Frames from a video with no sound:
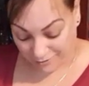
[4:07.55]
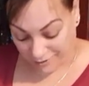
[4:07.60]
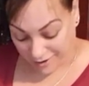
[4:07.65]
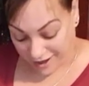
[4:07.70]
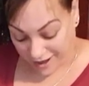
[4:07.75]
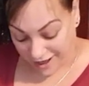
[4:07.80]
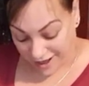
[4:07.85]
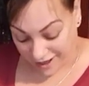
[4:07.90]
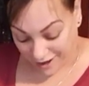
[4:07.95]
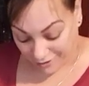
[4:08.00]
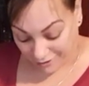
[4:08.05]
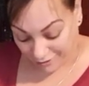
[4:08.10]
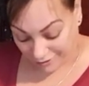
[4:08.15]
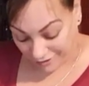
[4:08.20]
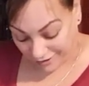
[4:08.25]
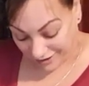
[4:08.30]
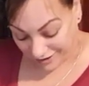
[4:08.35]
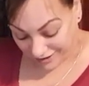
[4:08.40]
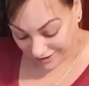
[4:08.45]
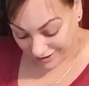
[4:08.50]
wow,
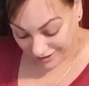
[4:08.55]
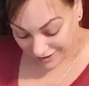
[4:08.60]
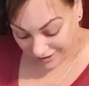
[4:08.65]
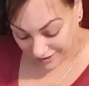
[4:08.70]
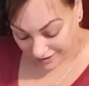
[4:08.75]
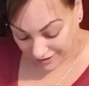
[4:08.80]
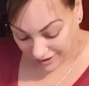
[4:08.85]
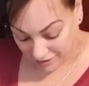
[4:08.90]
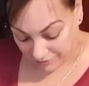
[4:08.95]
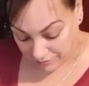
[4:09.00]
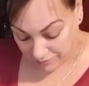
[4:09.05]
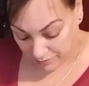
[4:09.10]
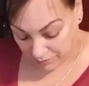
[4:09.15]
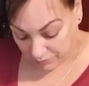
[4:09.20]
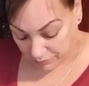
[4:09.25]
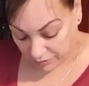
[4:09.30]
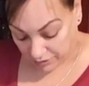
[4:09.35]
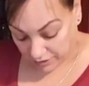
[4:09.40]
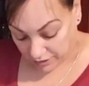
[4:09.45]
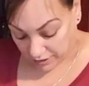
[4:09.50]
can't
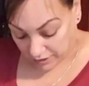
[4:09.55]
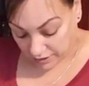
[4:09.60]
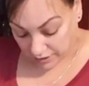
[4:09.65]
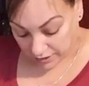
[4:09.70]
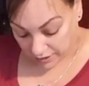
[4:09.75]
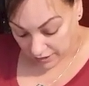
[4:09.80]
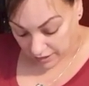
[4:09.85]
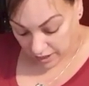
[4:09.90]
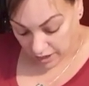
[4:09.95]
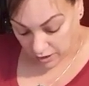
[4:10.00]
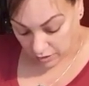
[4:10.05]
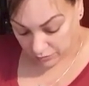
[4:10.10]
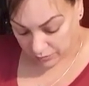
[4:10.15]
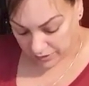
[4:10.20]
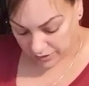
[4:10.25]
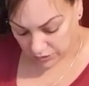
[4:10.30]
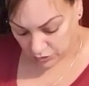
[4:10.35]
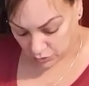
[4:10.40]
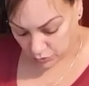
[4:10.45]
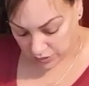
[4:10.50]
remember. I'll
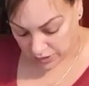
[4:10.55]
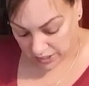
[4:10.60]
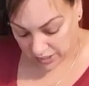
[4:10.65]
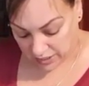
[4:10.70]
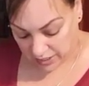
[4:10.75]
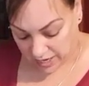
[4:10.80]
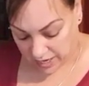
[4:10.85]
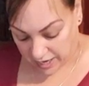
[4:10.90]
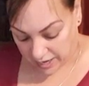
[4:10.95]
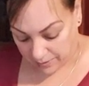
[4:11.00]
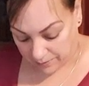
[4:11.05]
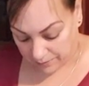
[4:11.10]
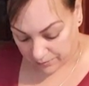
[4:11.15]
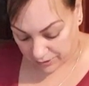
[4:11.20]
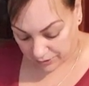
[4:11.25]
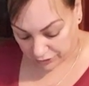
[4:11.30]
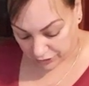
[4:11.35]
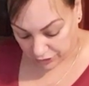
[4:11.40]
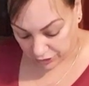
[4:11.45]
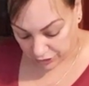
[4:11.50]
be doing a
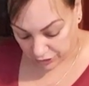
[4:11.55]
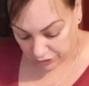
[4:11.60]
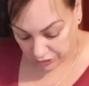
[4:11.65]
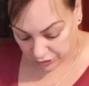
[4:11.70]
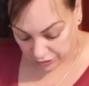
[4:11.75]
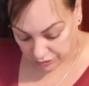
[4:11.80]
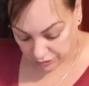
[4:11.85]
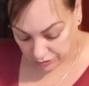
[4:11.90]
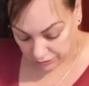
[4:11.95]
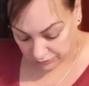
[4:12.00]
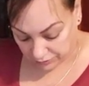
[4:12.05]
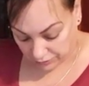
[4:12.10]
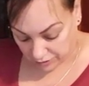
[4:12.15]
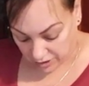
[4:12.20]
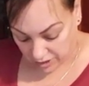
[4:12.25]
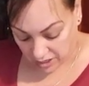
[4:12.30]
butter,